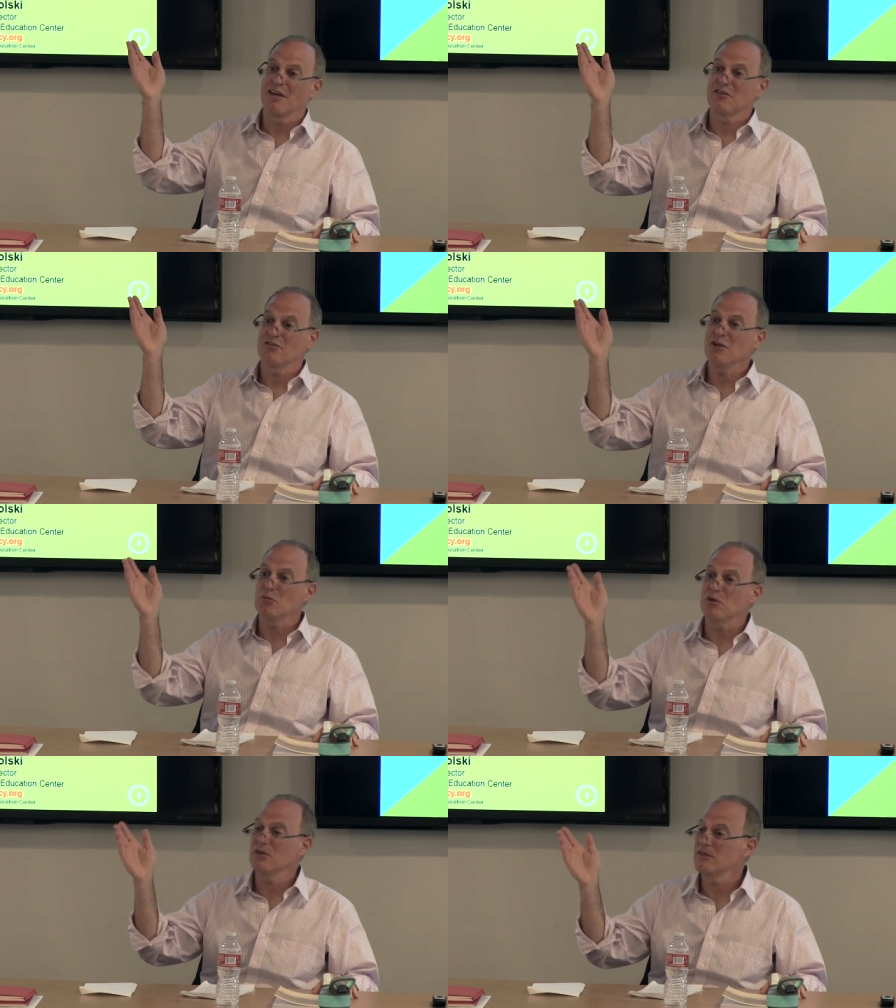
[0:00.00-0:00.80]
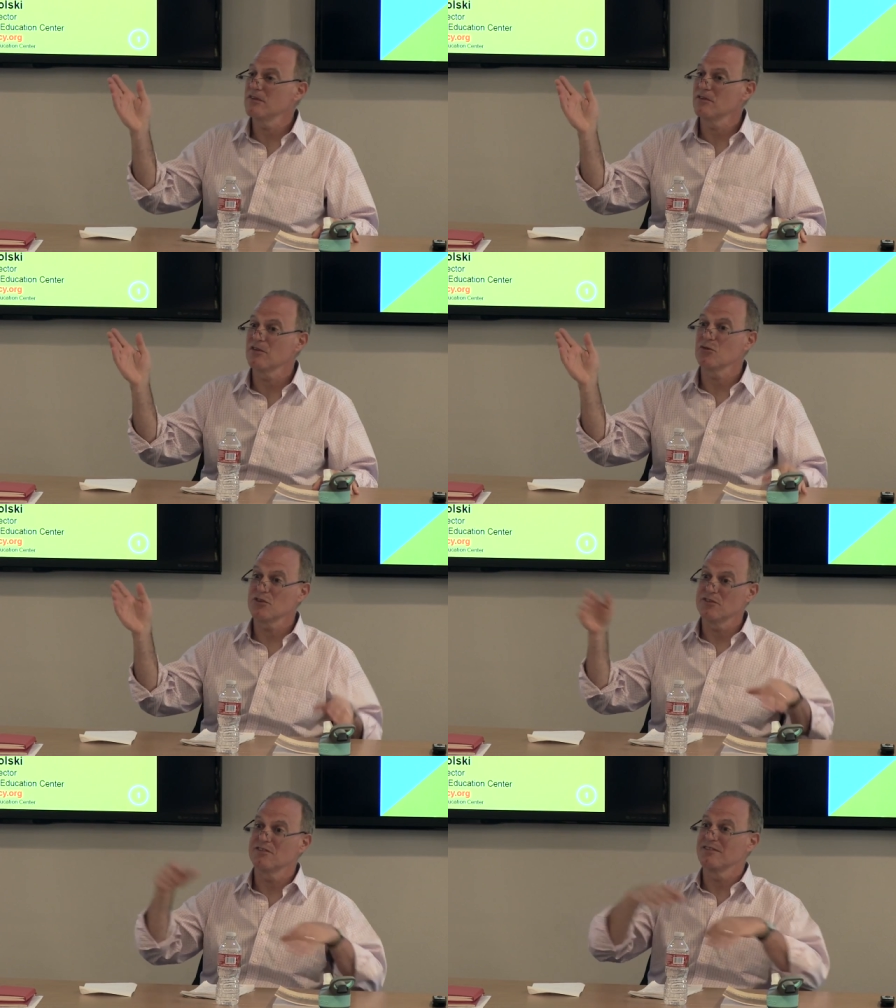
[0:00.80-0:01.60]
out in the Philippines, you know,
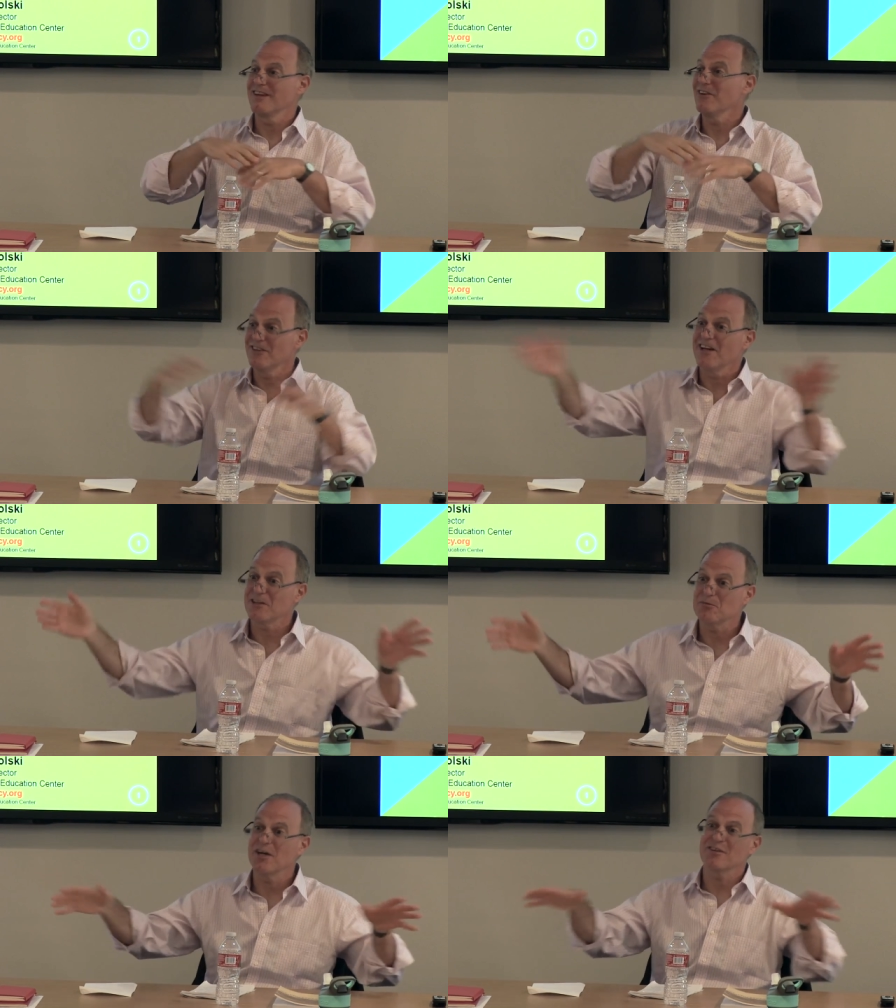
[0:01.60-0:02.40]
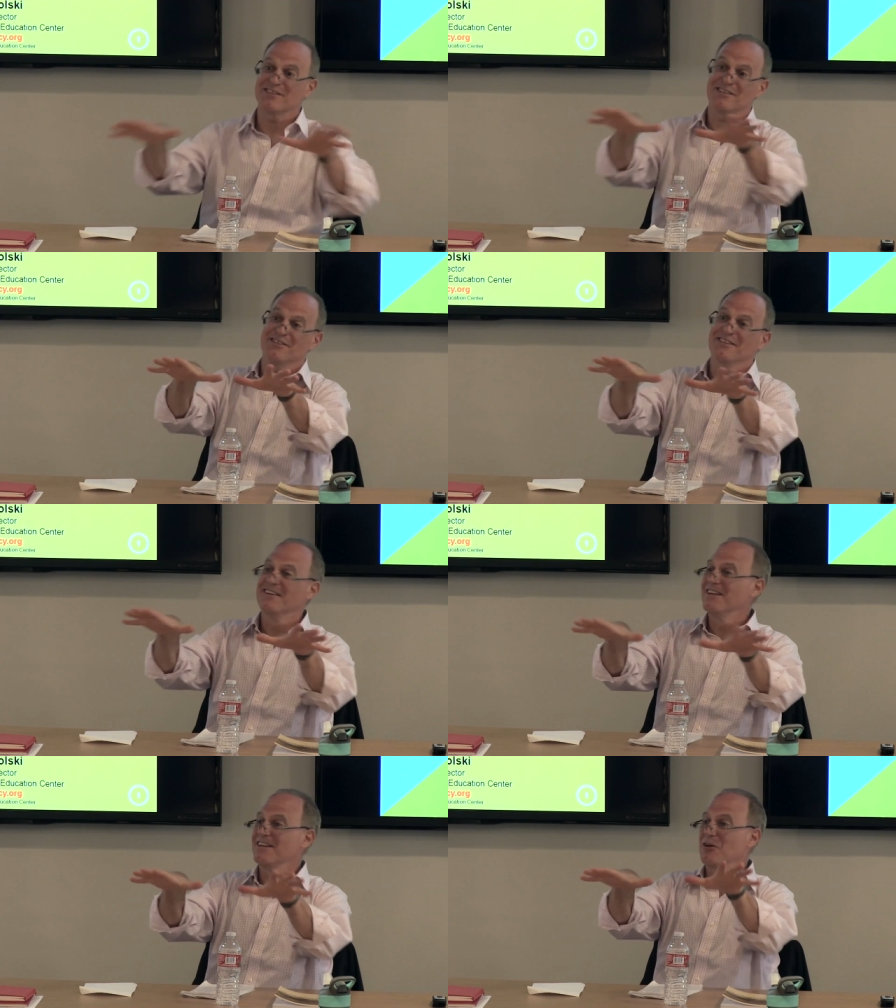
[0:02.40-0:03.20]
which is, they all knocked them out because they were
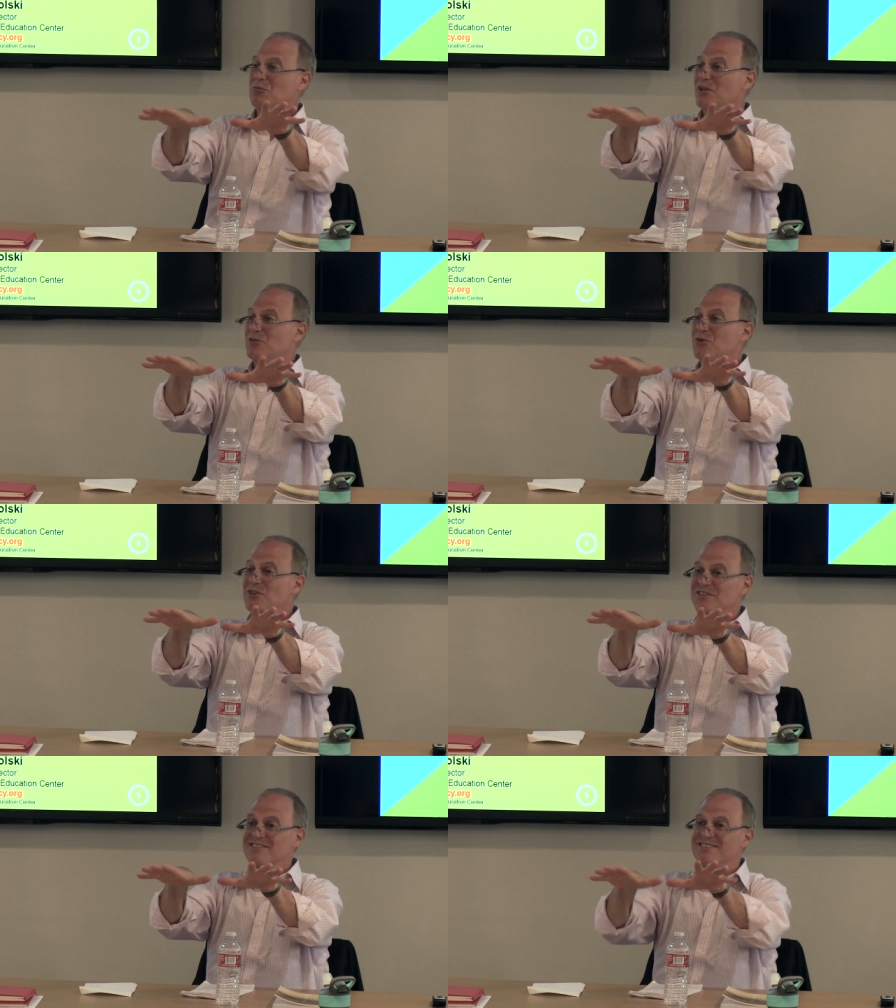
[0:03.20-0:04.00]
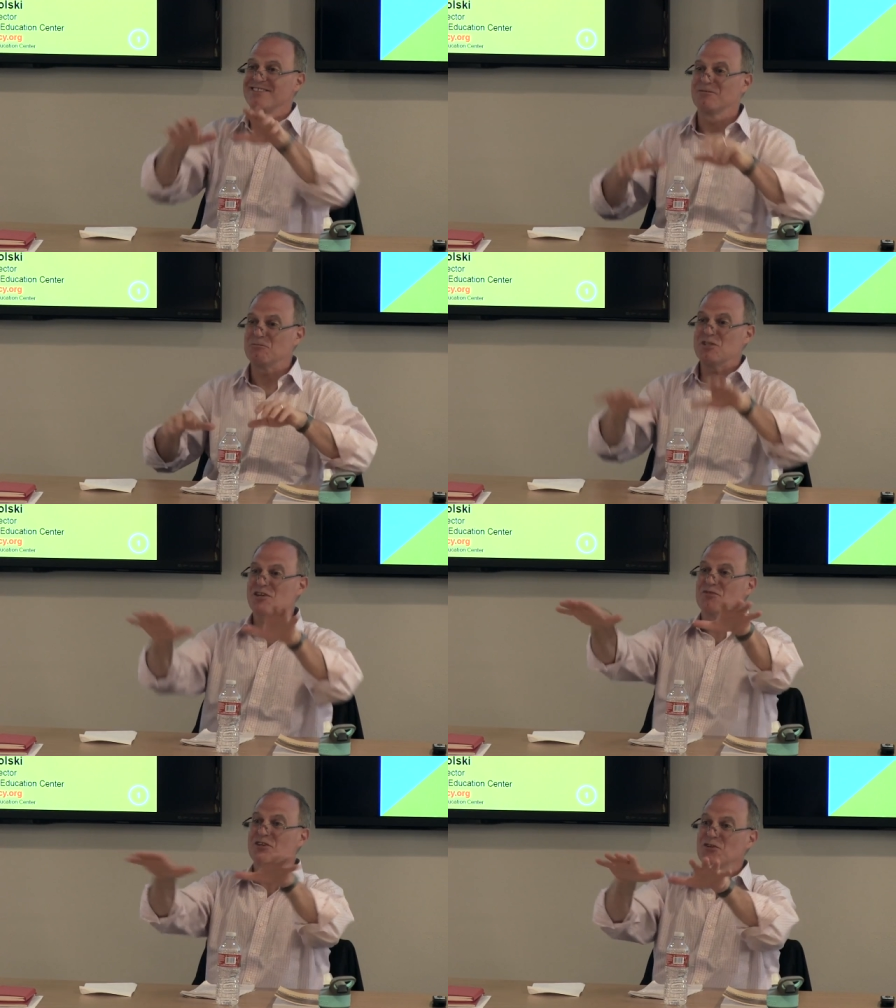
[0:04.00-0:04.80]
airplanes were all
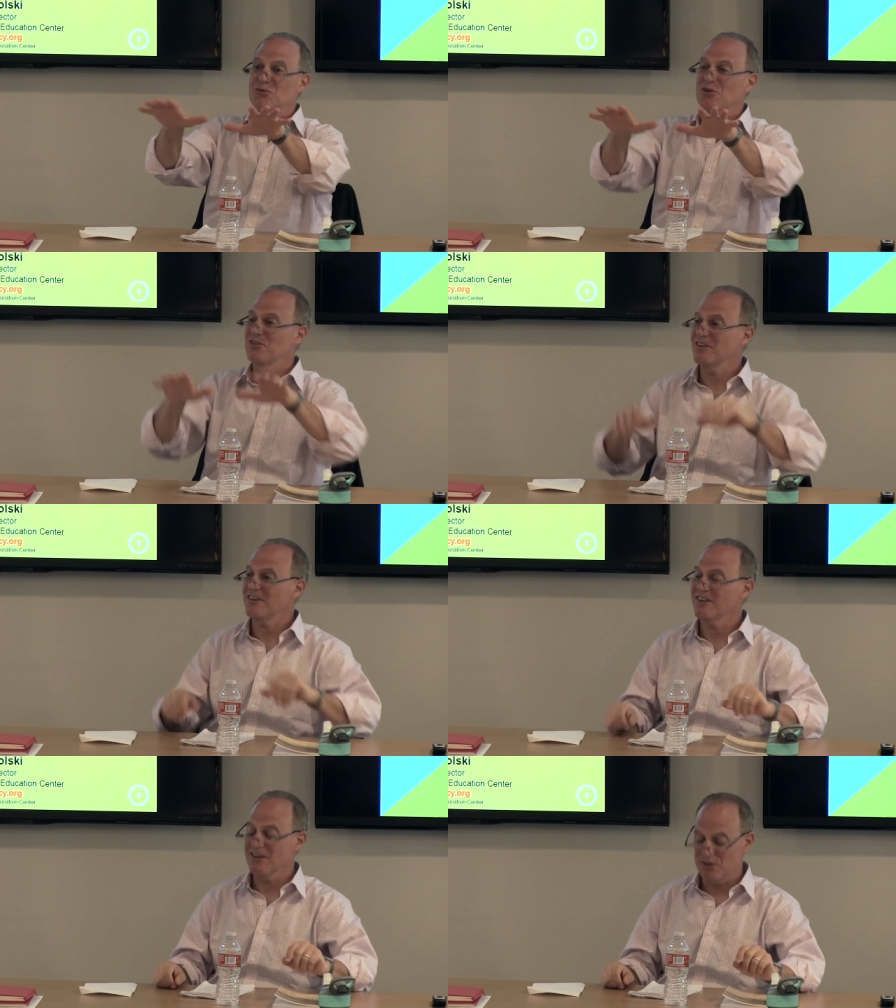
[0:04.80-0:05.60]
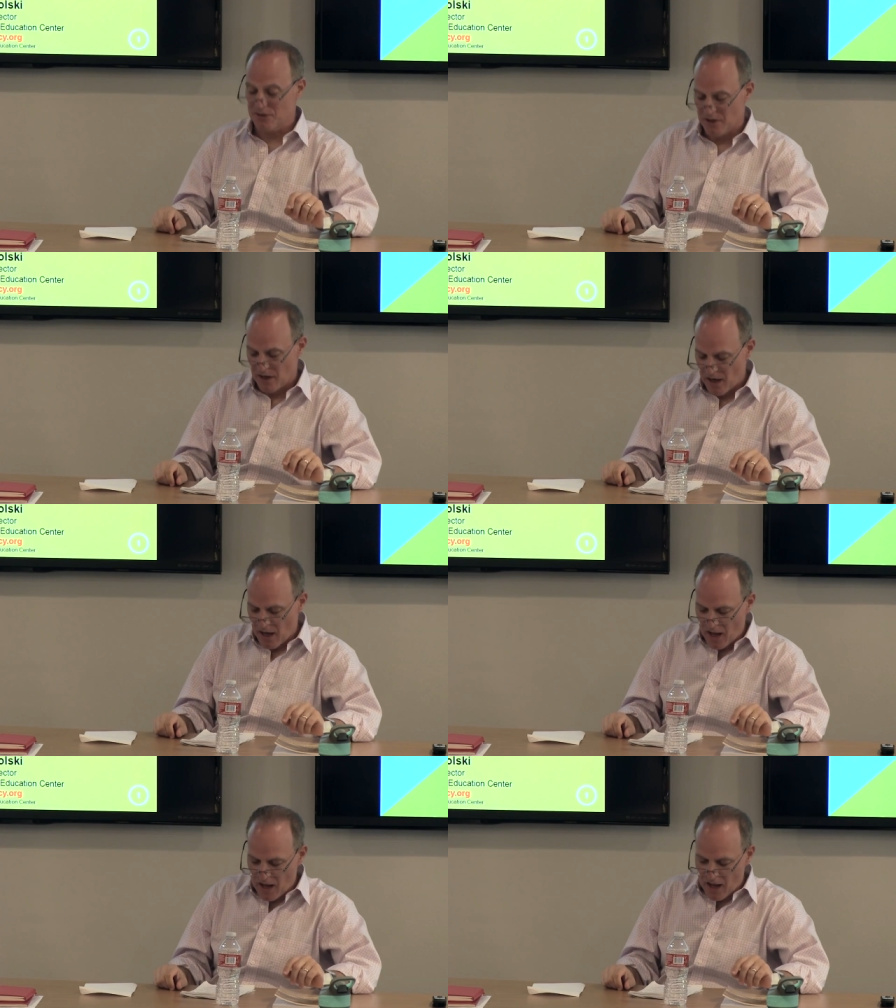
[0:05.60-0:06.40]
B-17s were all stuck together.
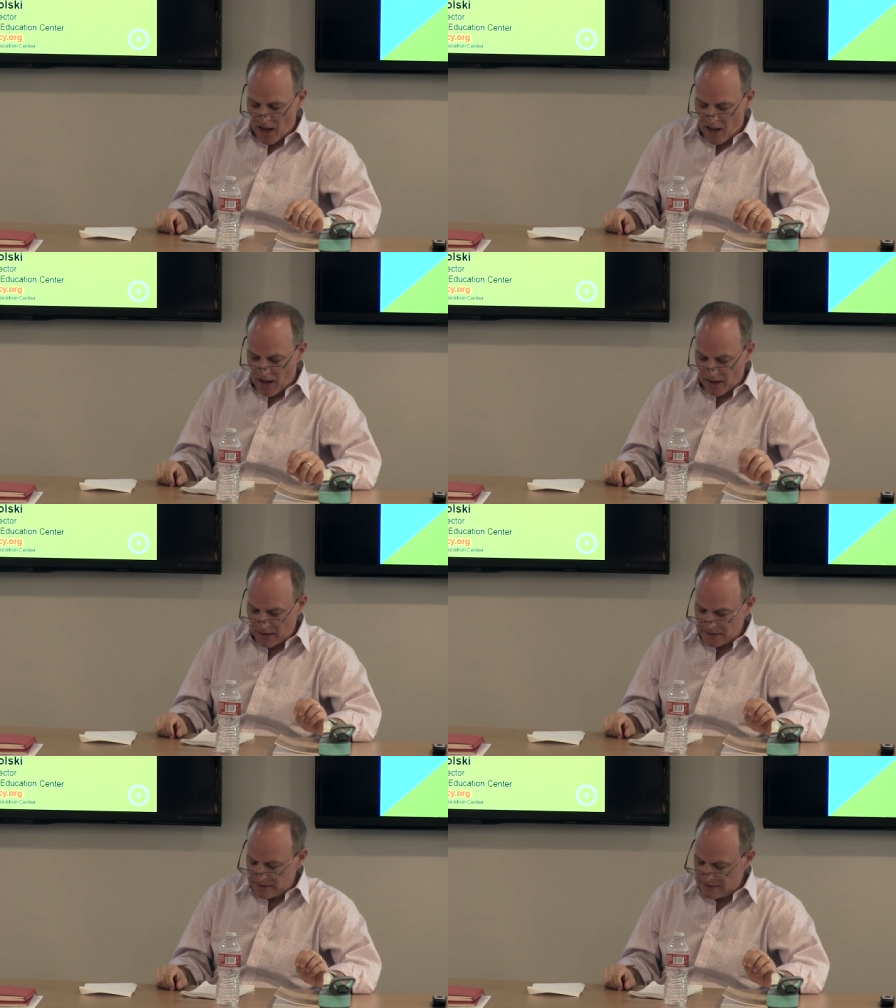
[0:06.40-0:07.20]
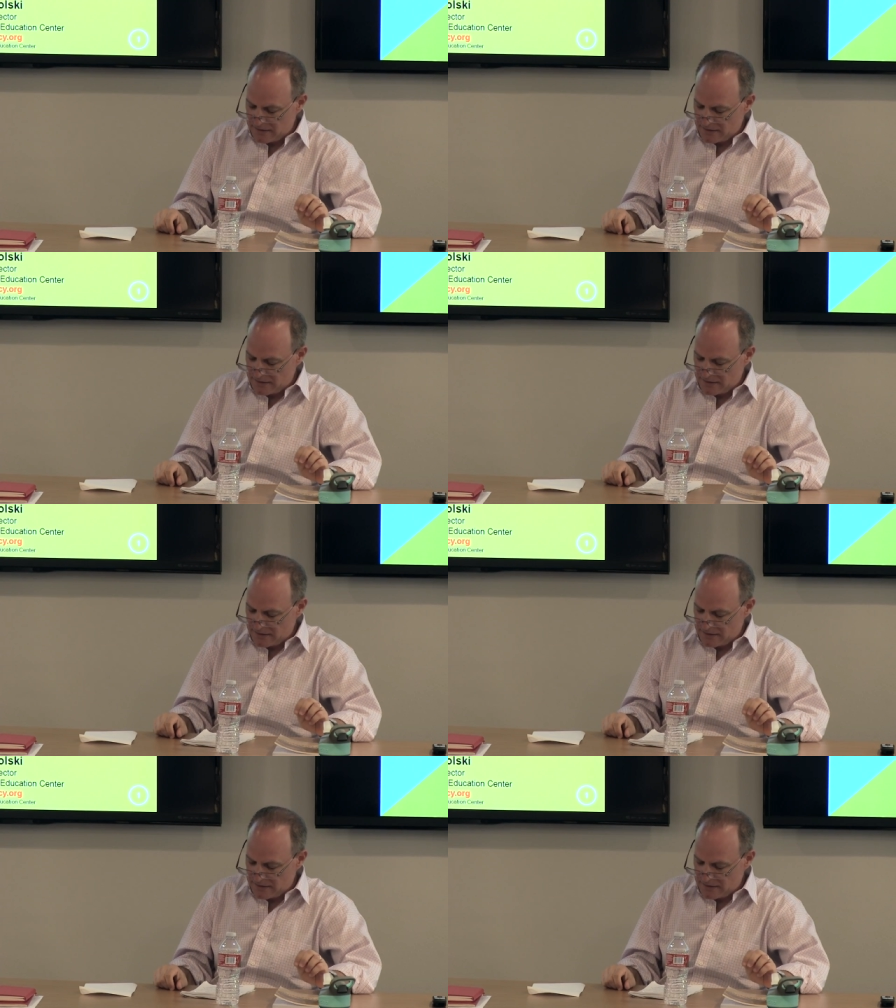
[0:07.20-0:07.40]
Uh,